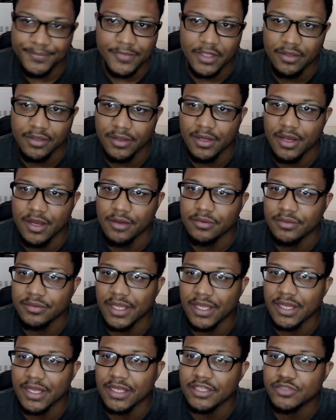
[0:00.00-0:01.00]
you know,
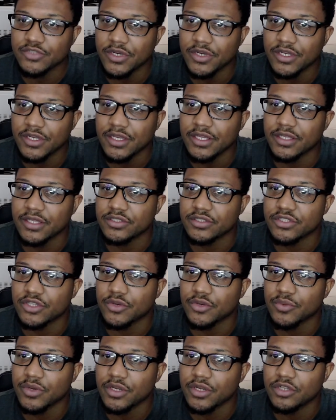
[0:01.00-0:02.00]
it is what it is.
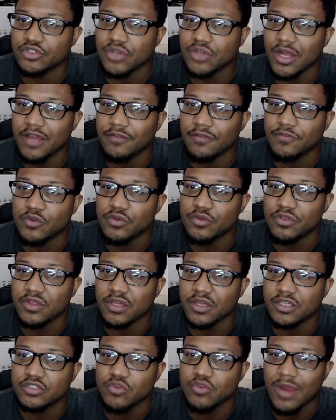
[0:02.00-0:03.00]
So we're going to try a few things.